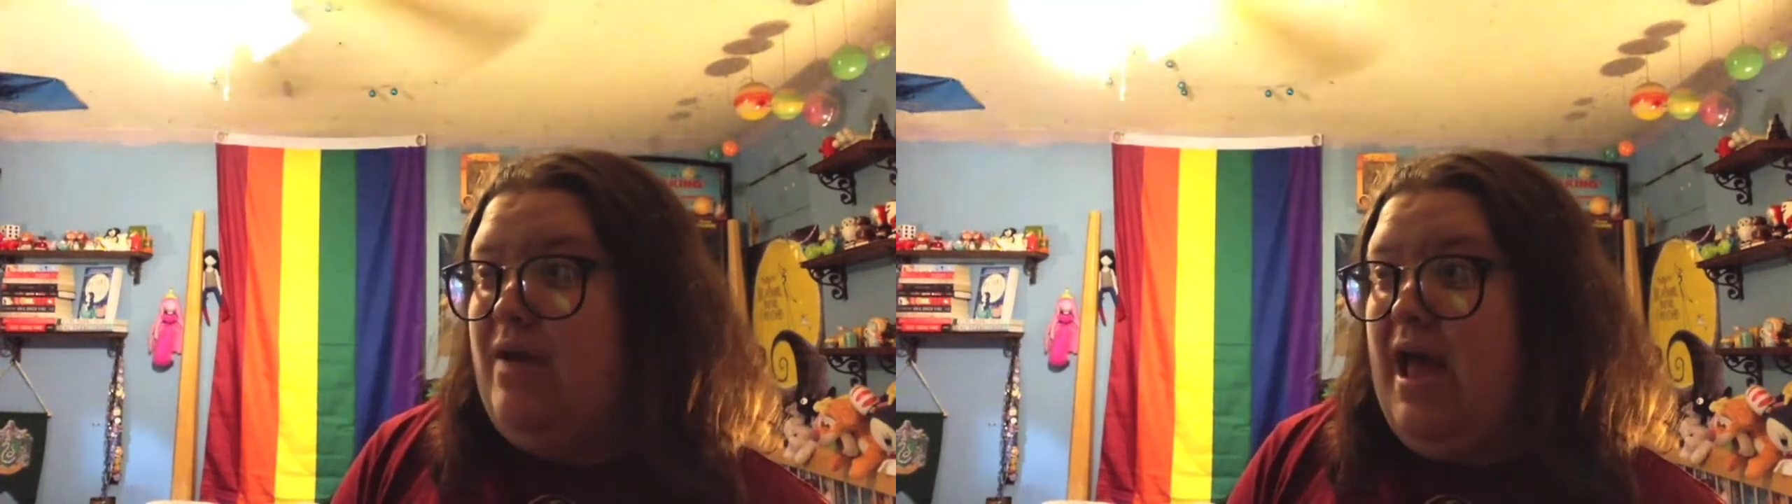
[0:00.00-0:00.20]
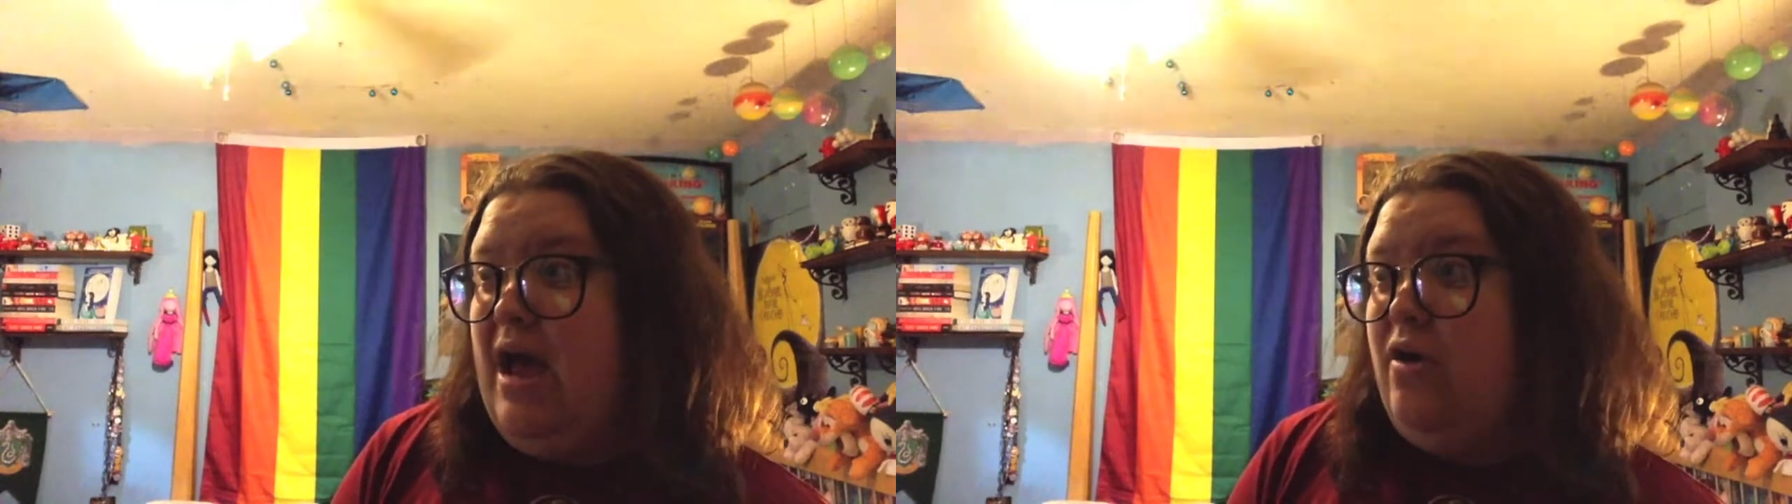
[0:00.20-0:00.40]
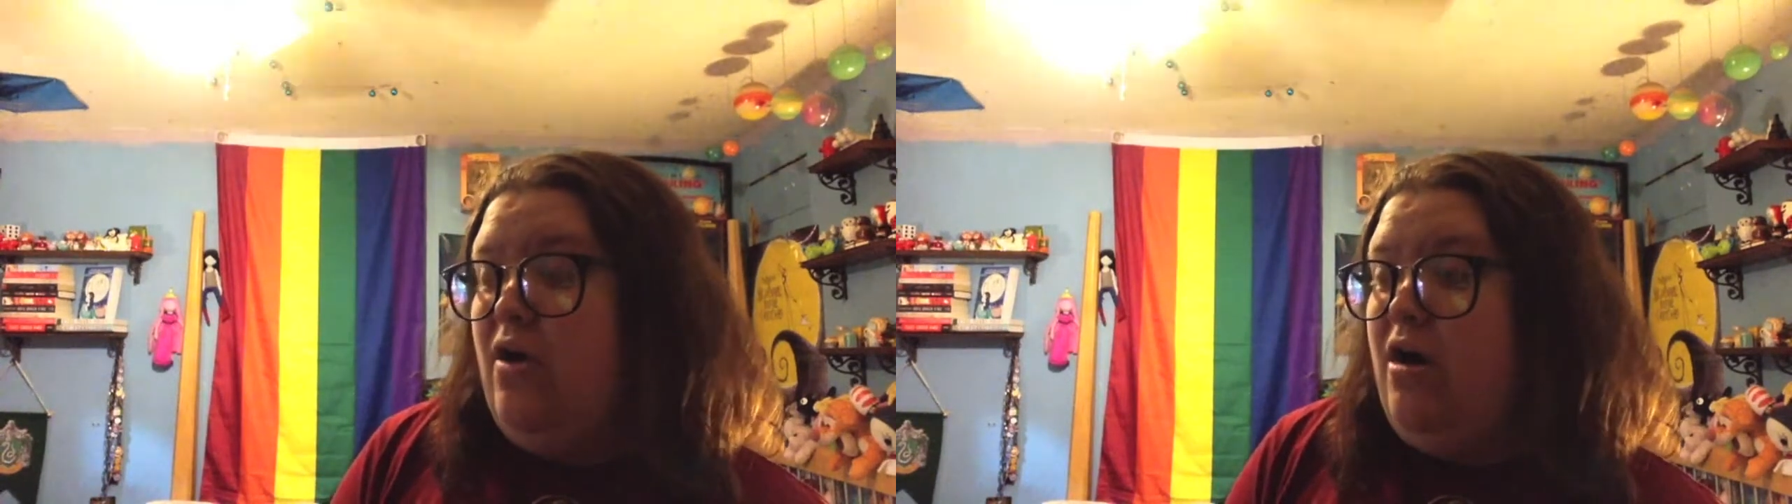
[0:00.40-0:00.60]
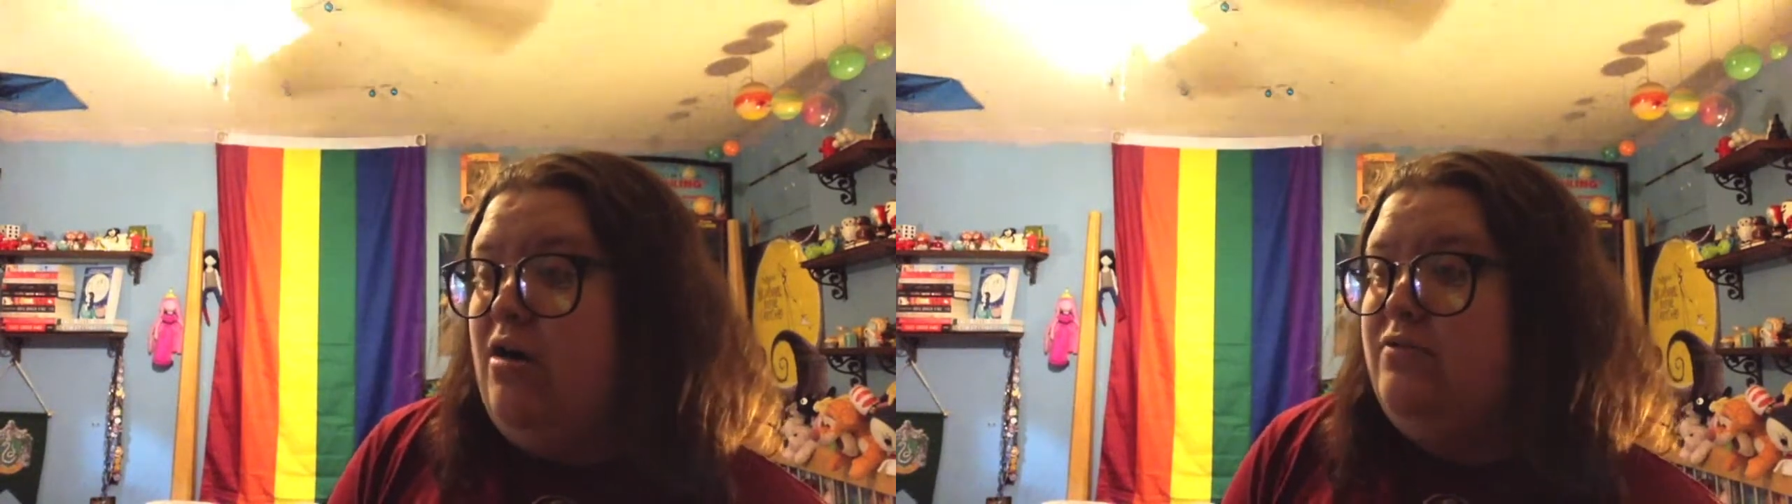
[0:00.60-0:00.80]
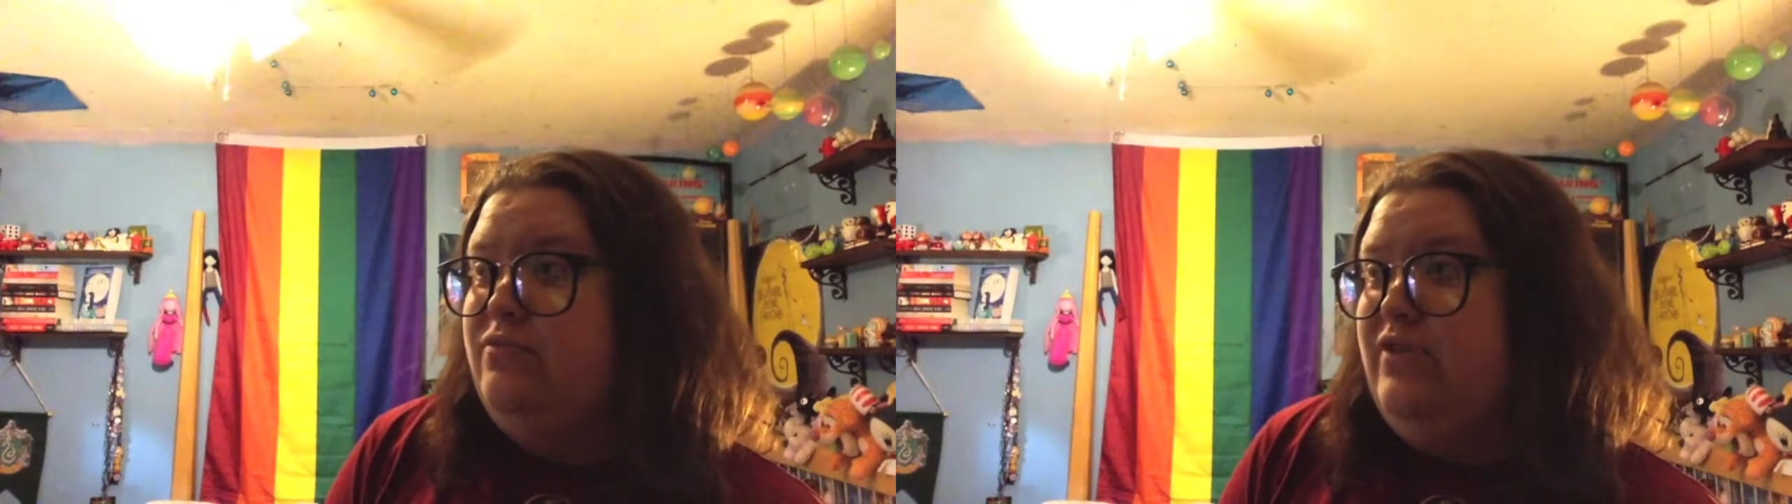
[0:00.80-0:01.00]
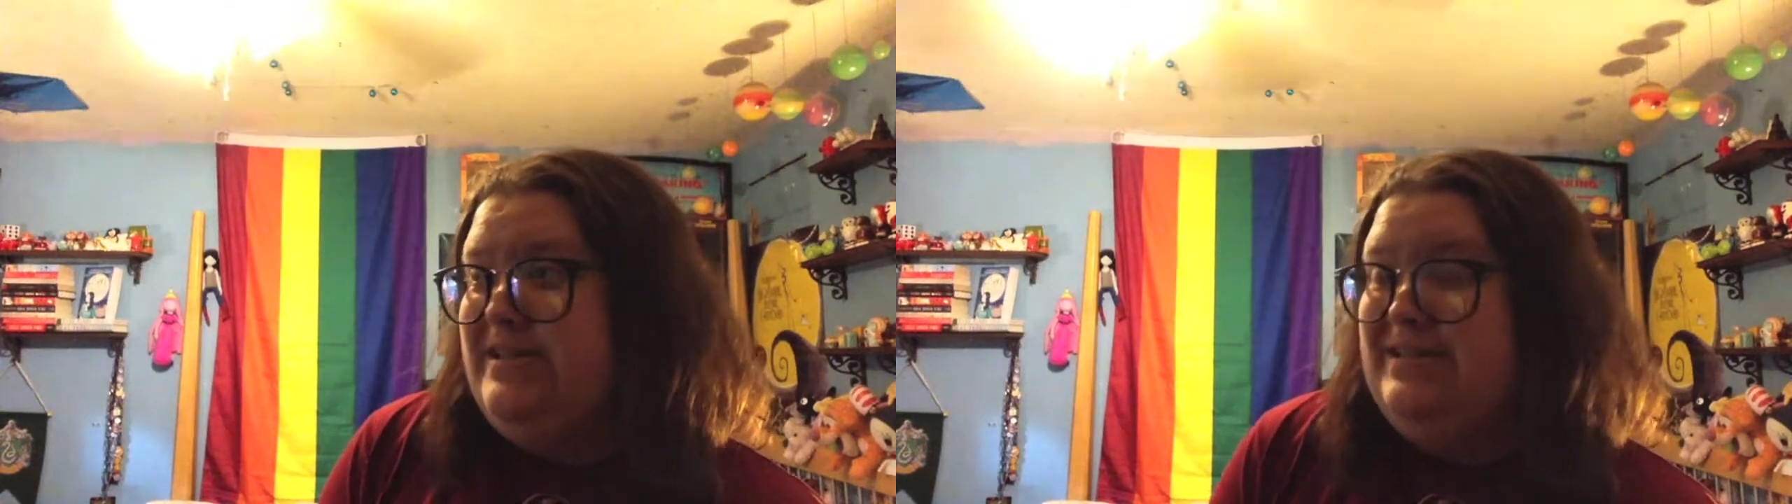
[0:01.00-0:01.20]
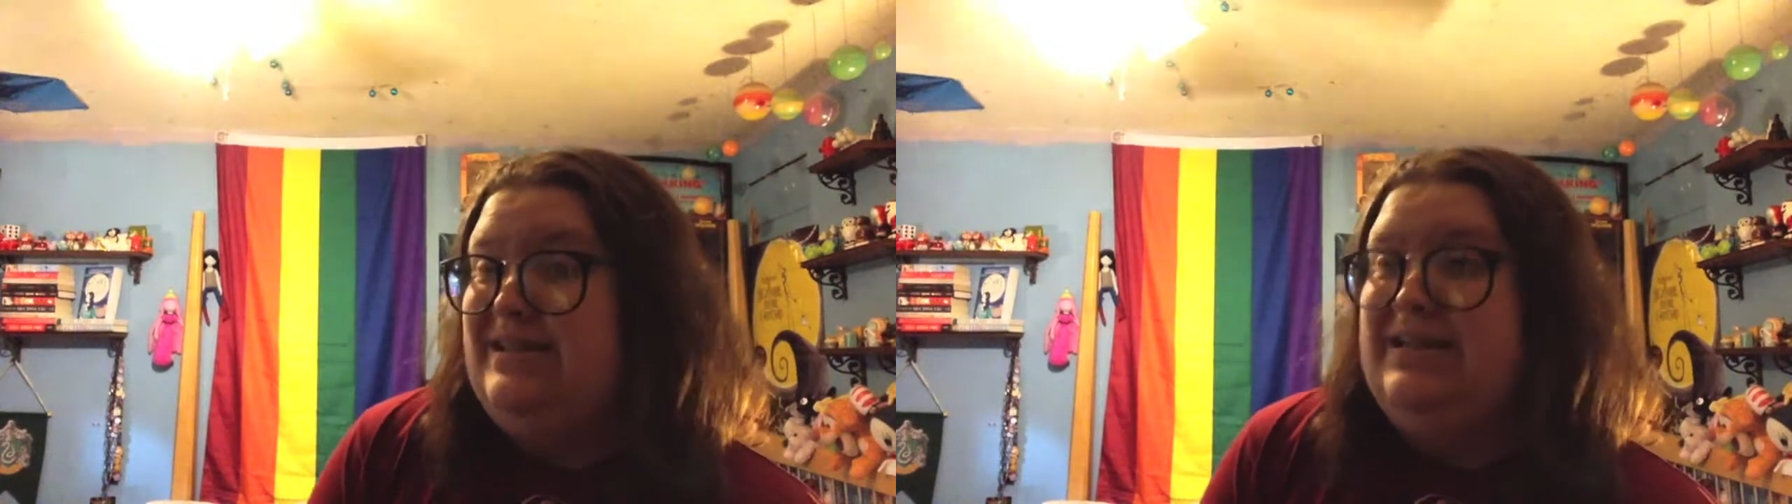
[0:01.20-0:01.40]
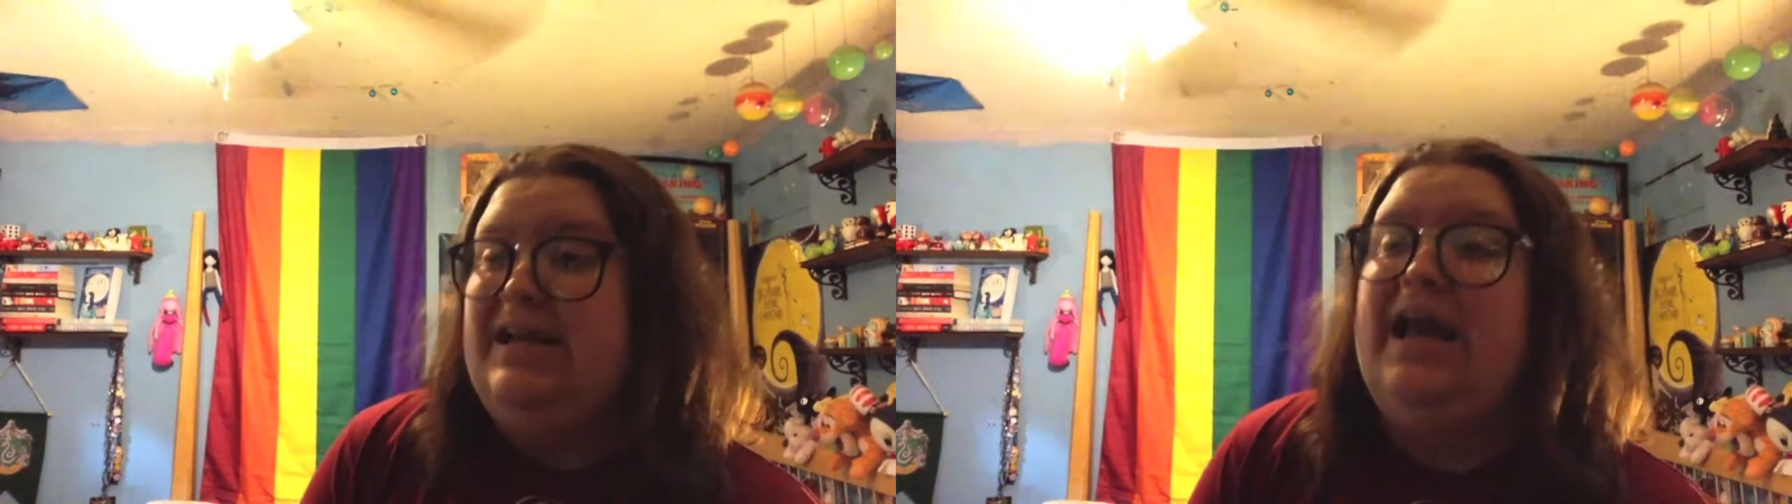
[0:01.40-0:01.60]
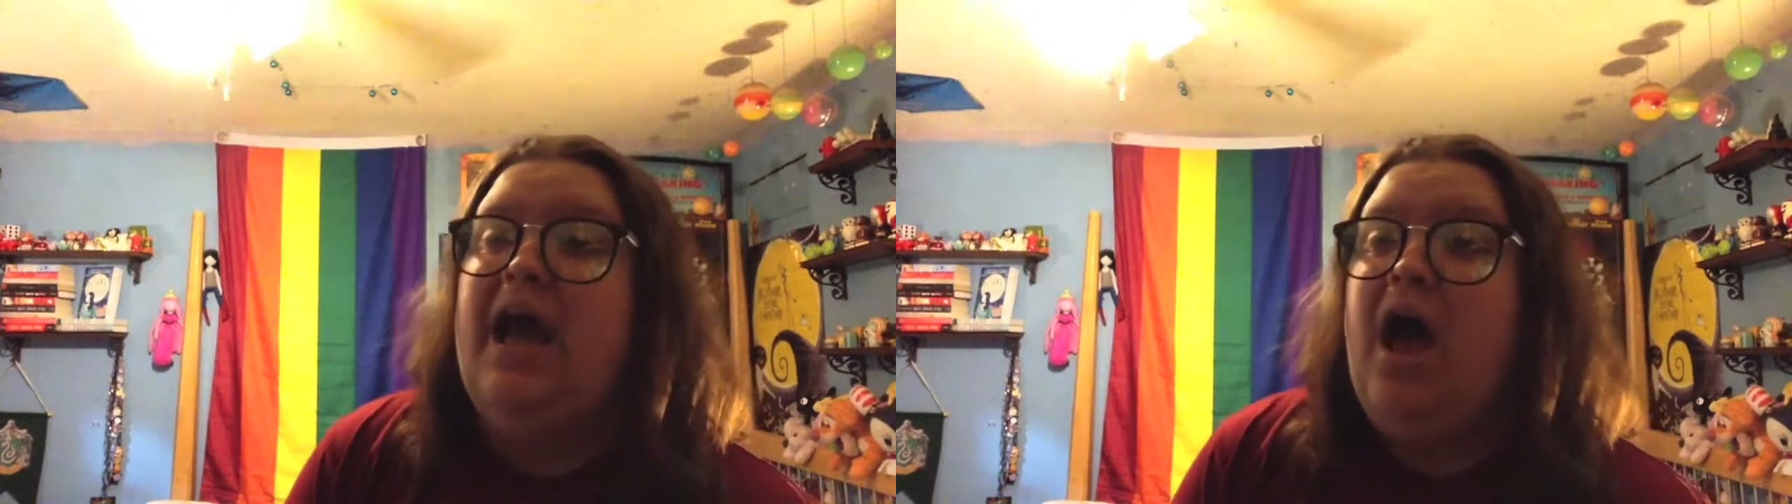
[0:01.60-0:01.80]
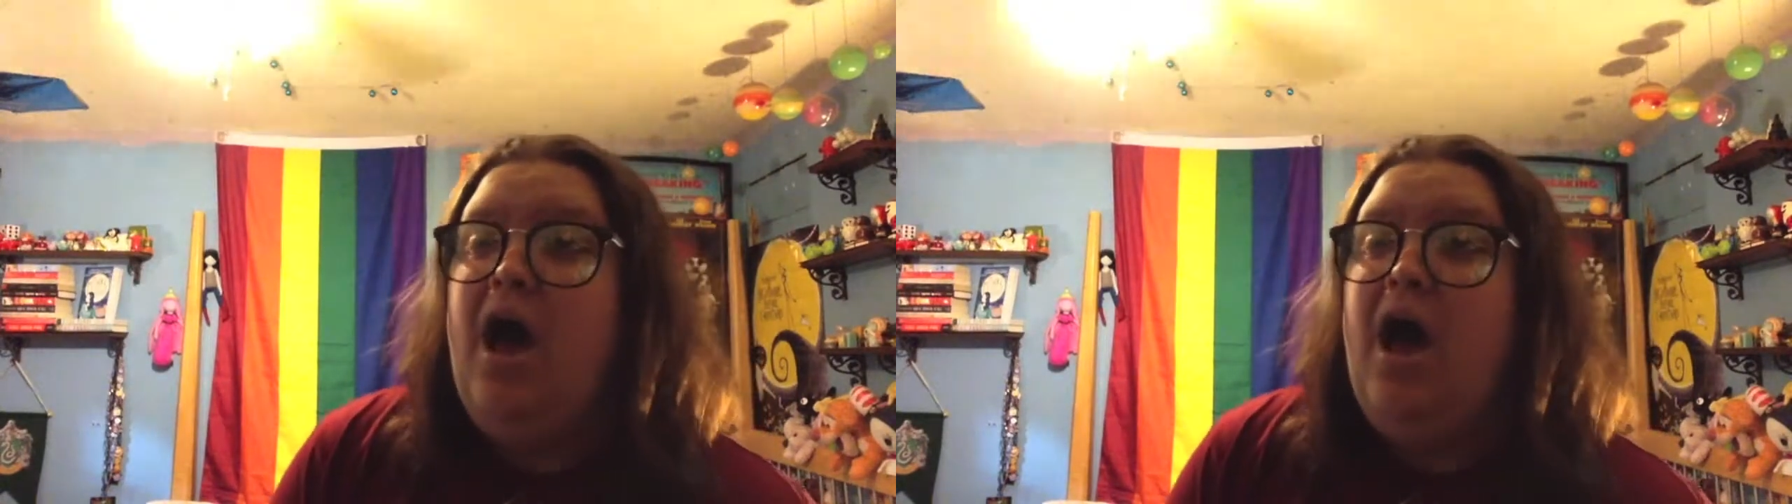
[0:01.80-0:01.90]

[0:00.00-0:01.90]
at all recently.